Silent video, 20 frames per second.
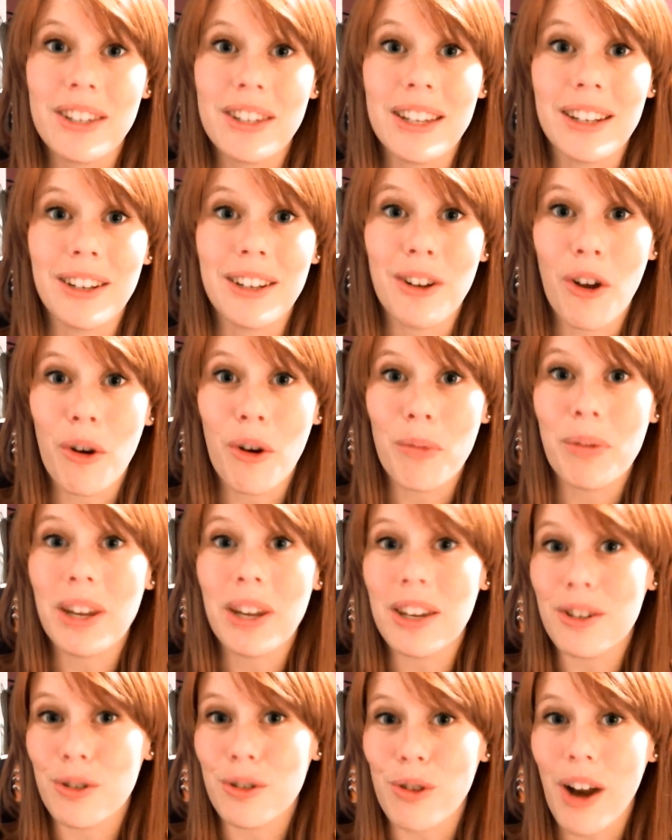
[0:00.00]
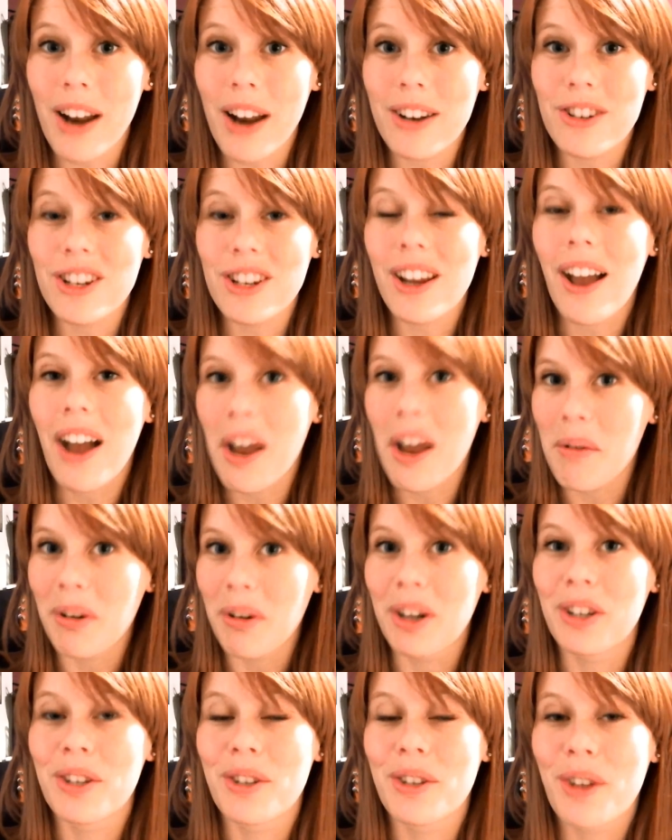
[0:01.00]
in an OP strategy, I
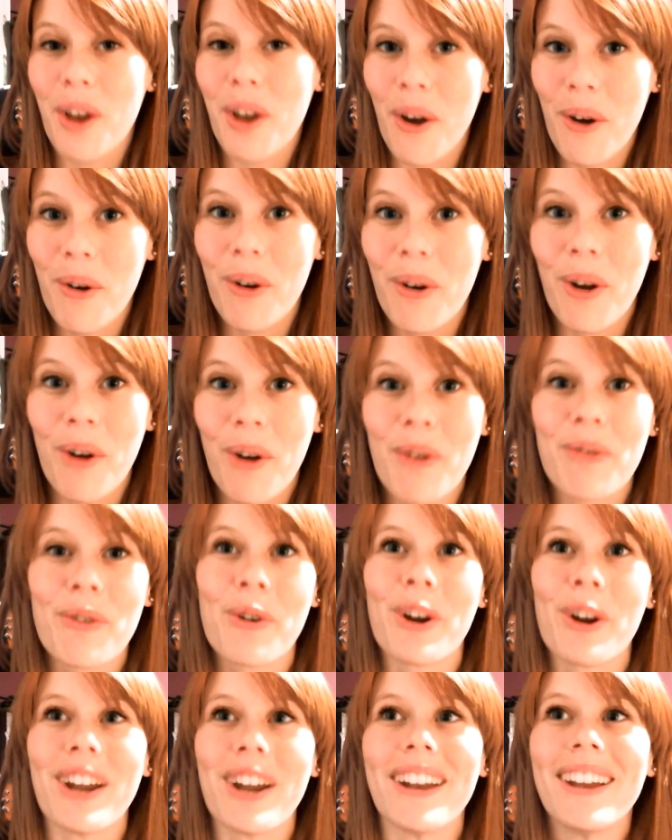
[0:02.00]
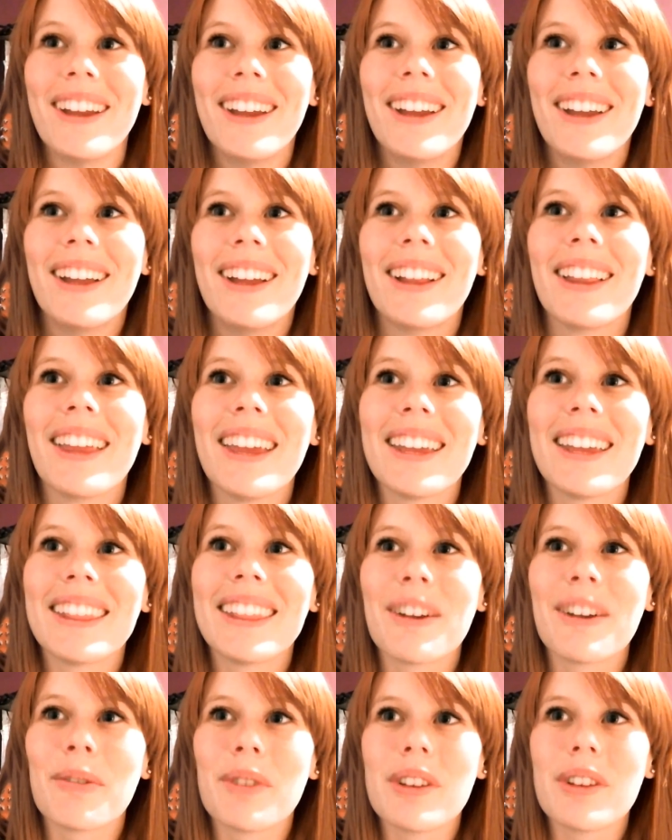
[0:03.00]
would so go for it. Like
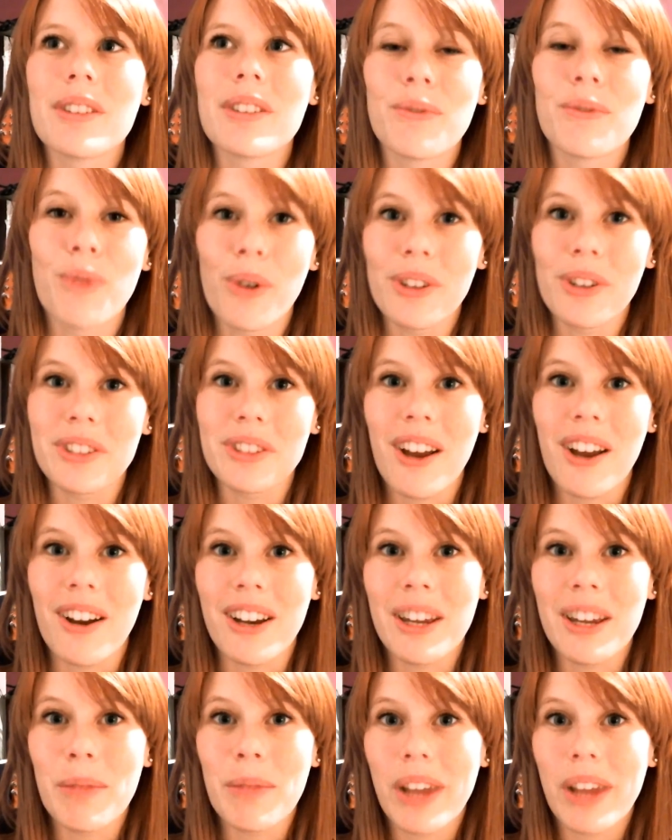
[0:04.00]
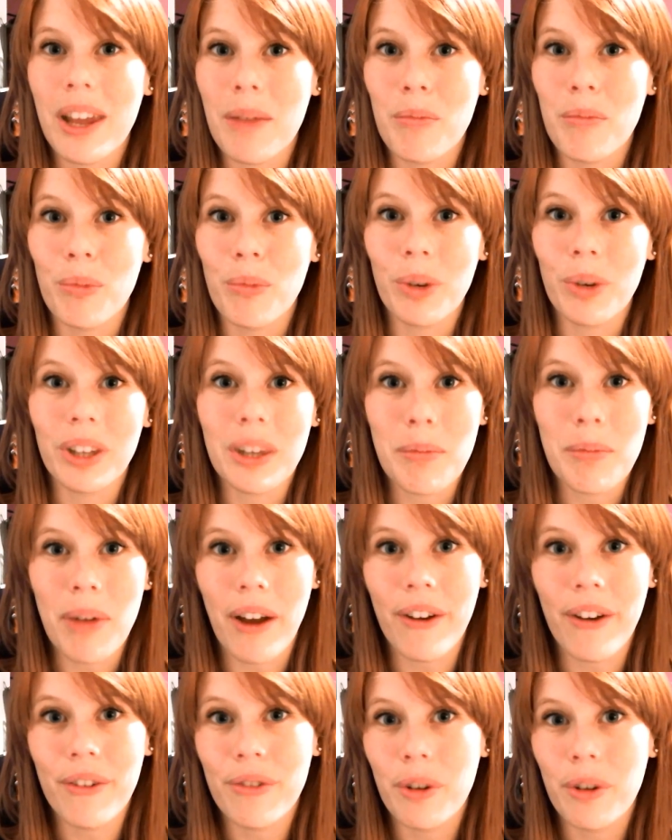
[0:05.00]
there was Voltar, he became really
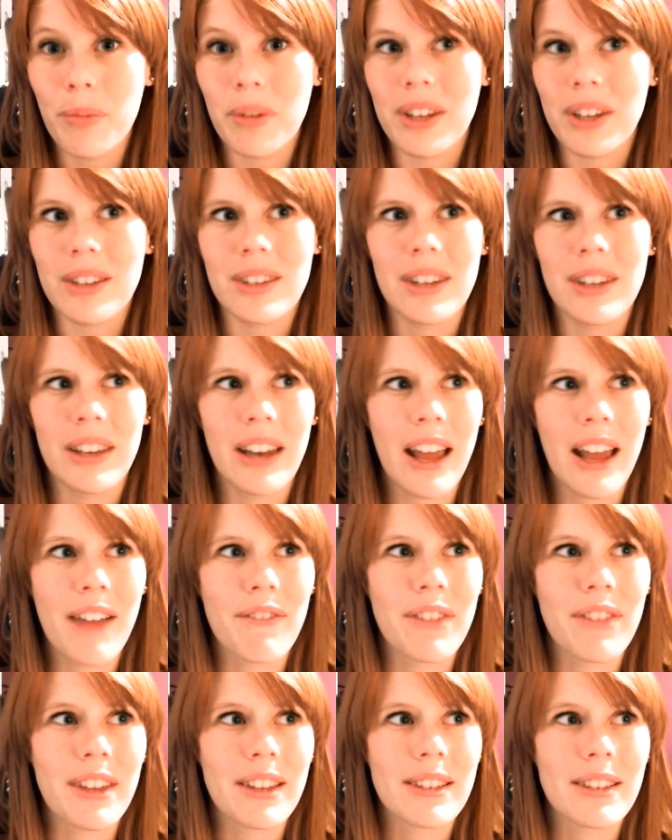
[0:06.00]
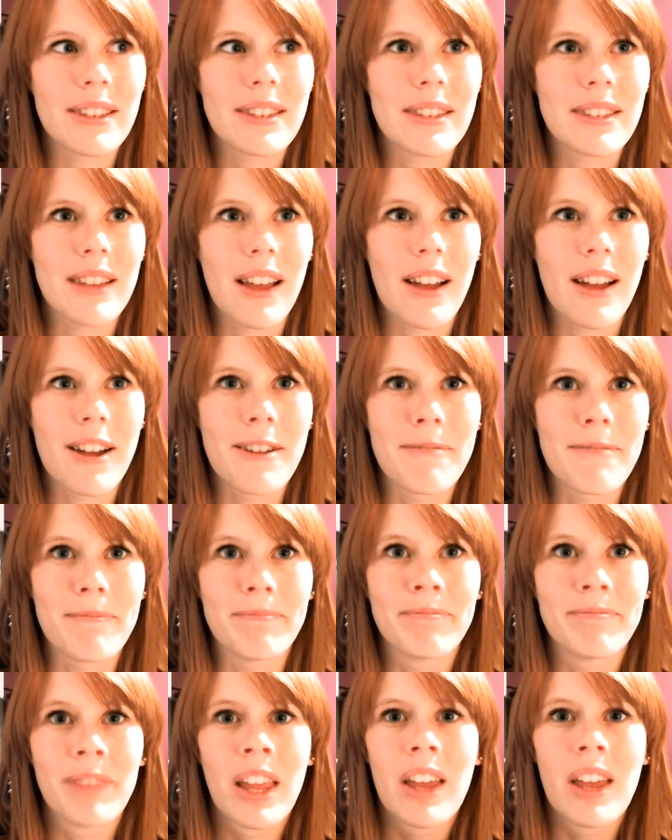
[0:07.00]
powerful because he could have this
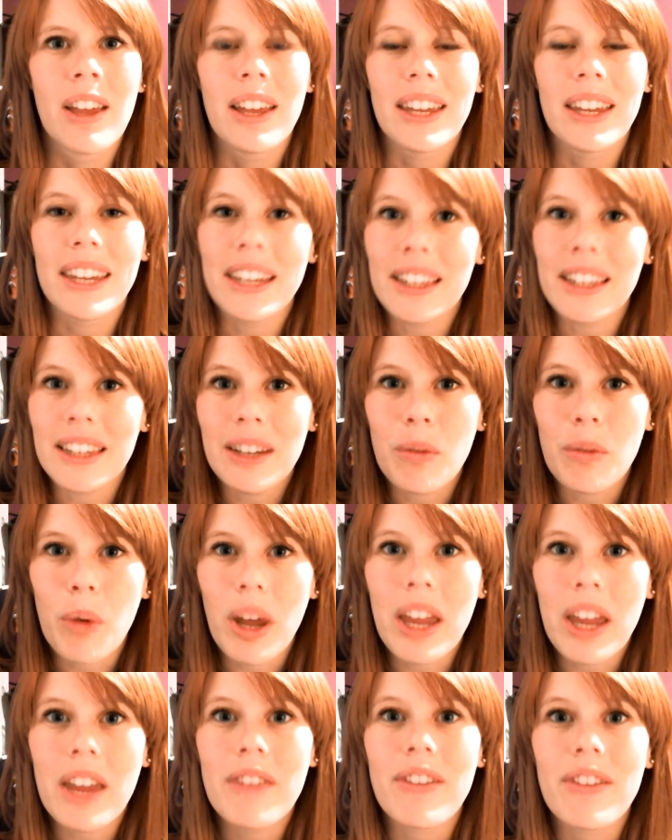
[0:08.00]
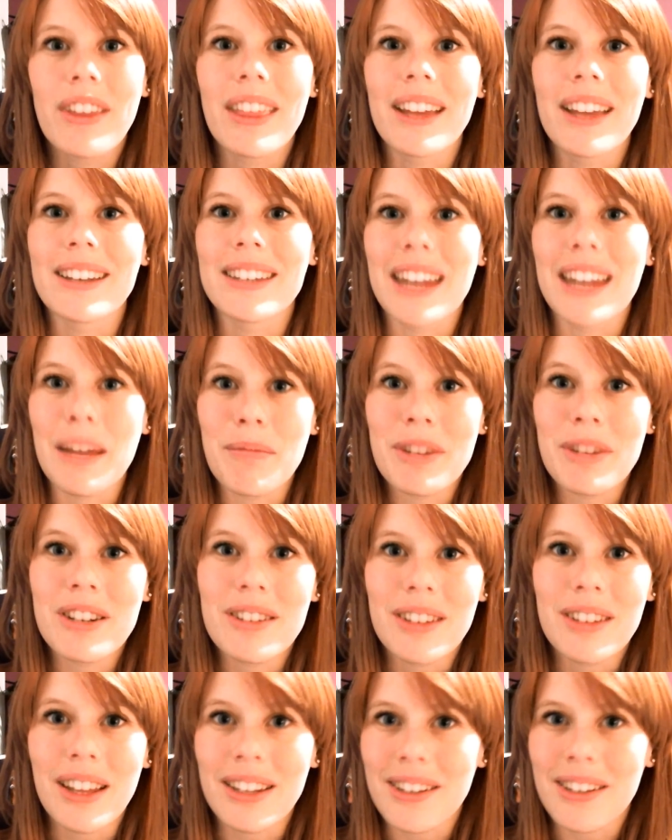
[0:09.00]
healing wave that
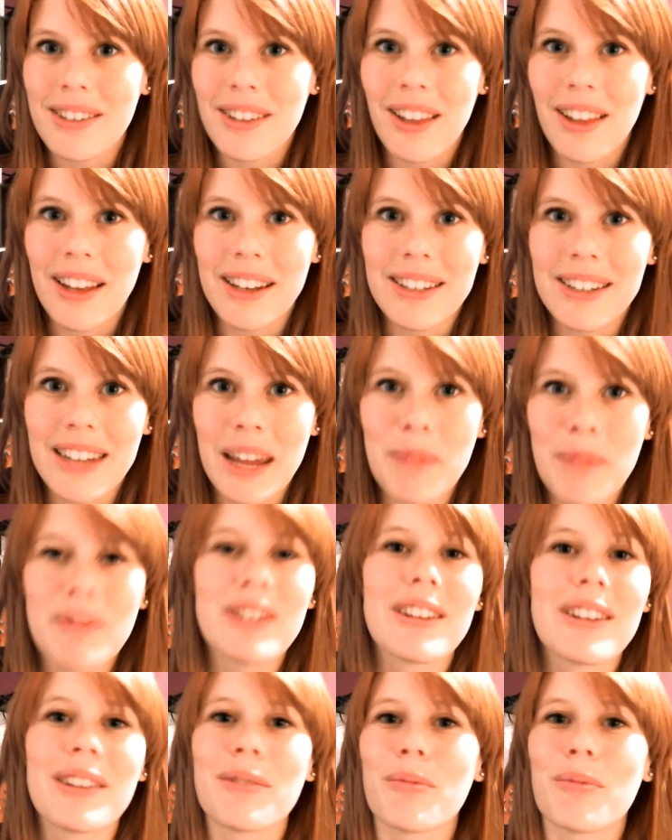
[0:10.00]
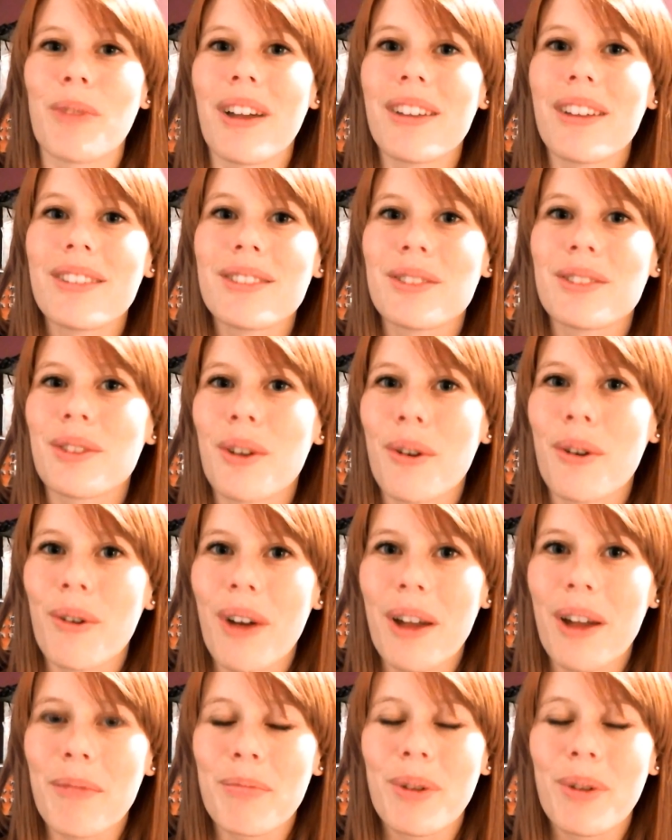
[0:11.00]
does a lot of damage as well. So
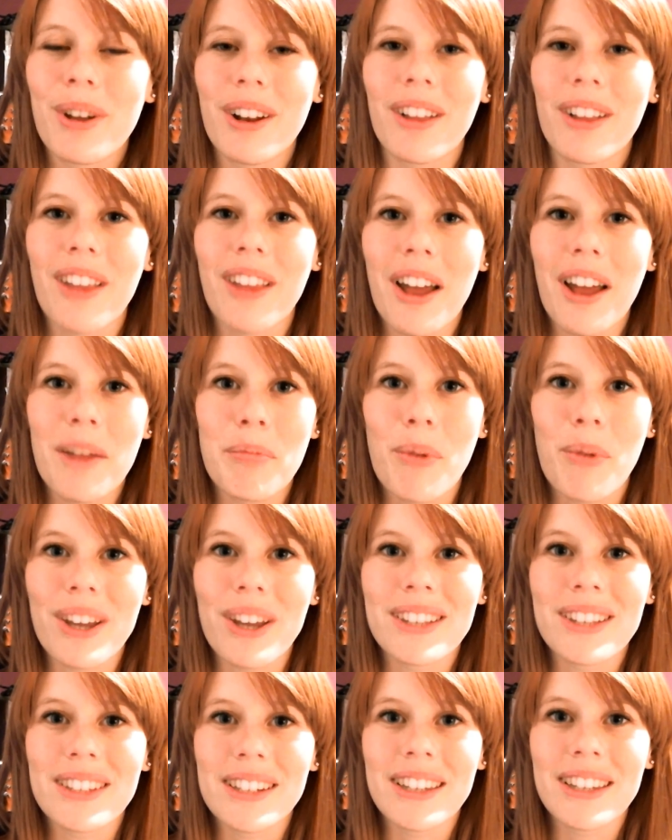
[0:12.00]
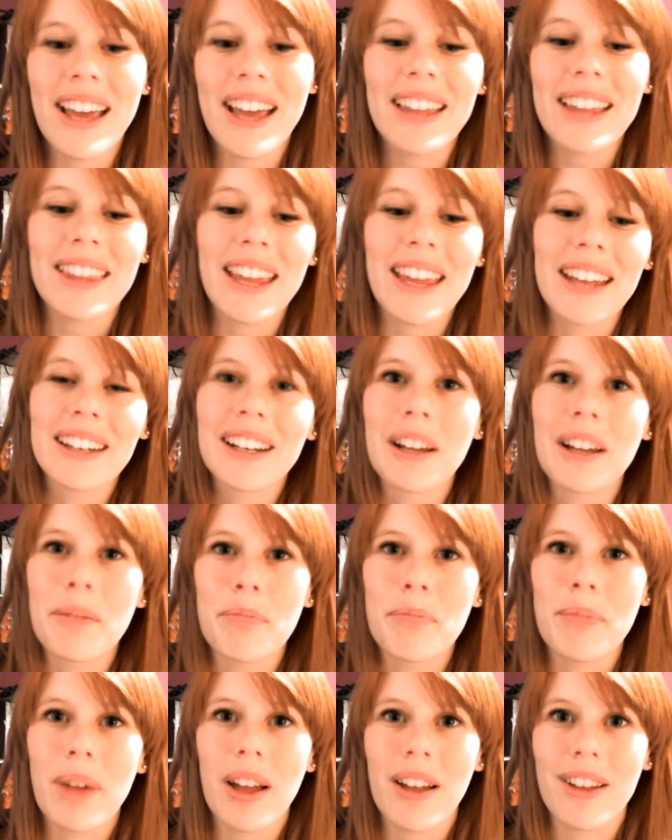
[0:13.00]
I put a lot of points into that. They ended
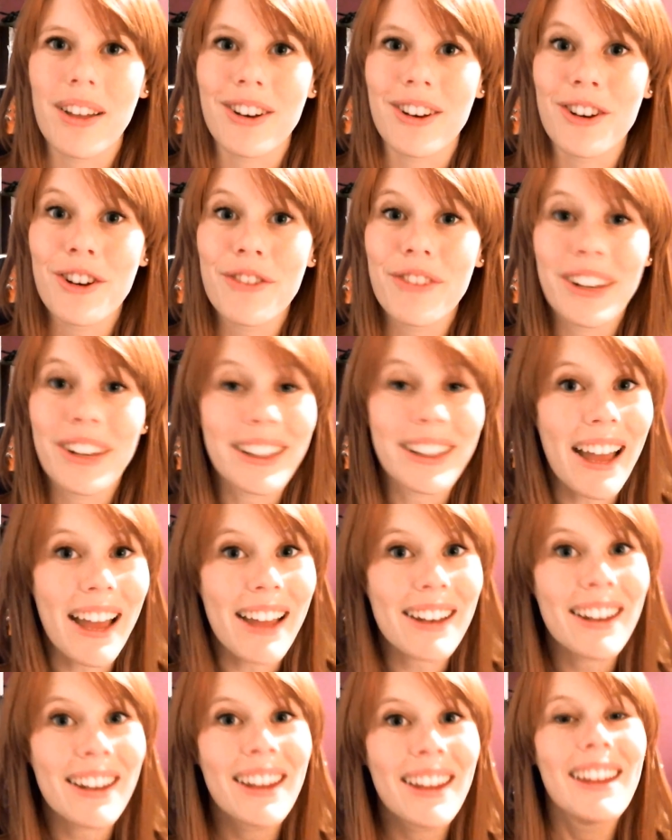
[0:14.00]
up nerfing that.